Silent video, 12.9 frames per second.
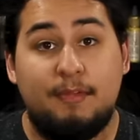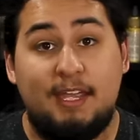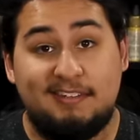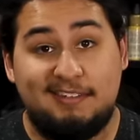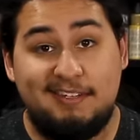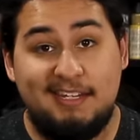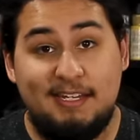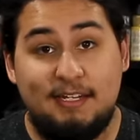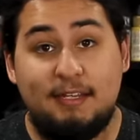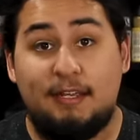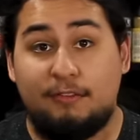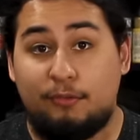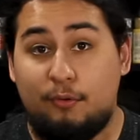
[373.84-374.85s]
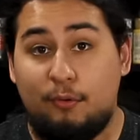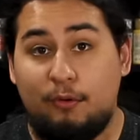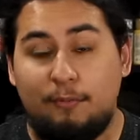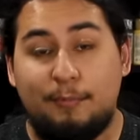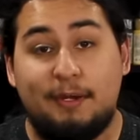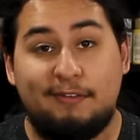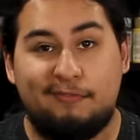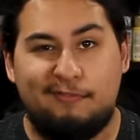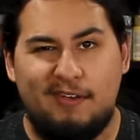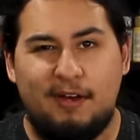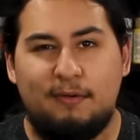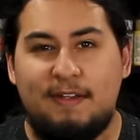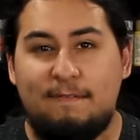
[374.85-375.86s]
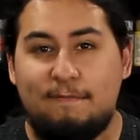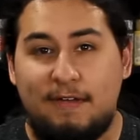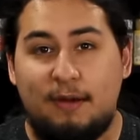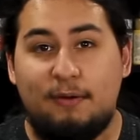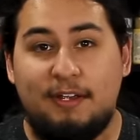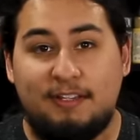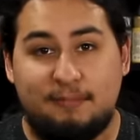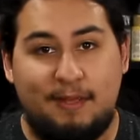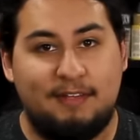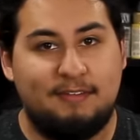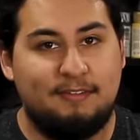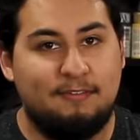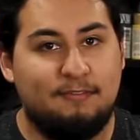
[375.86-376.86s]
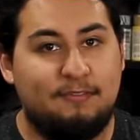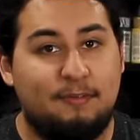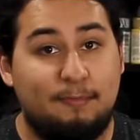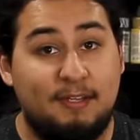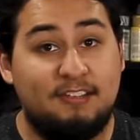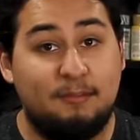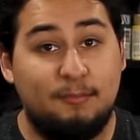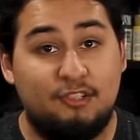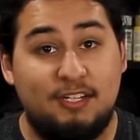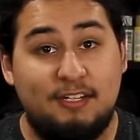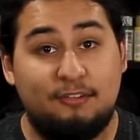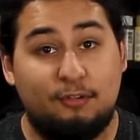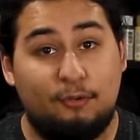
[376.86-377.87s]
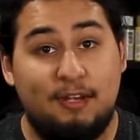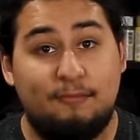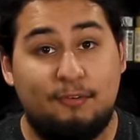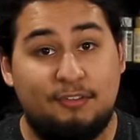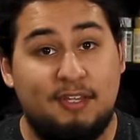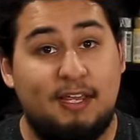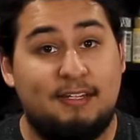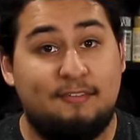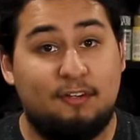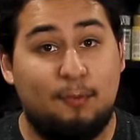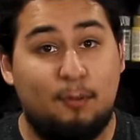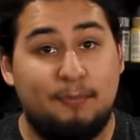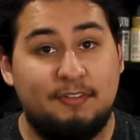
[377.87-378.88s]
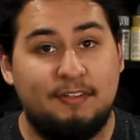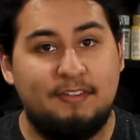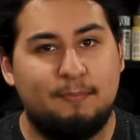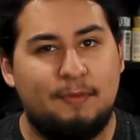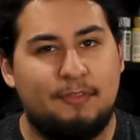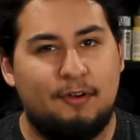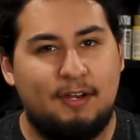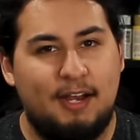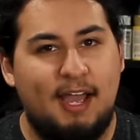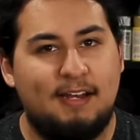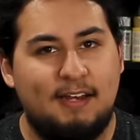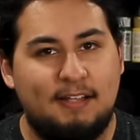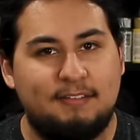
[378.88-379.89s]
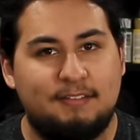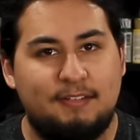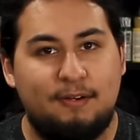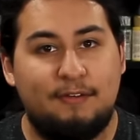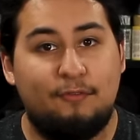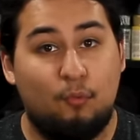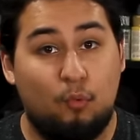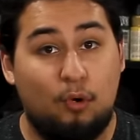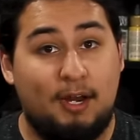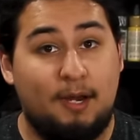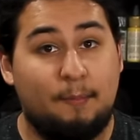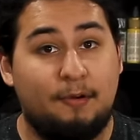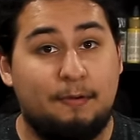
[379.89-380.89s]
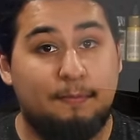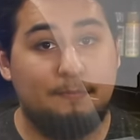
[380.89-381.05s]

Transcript: It's neat, it's cool, but it's very, very expensive. Mixing machines are great for scientific purposes, but they're not necessary for Warhammer.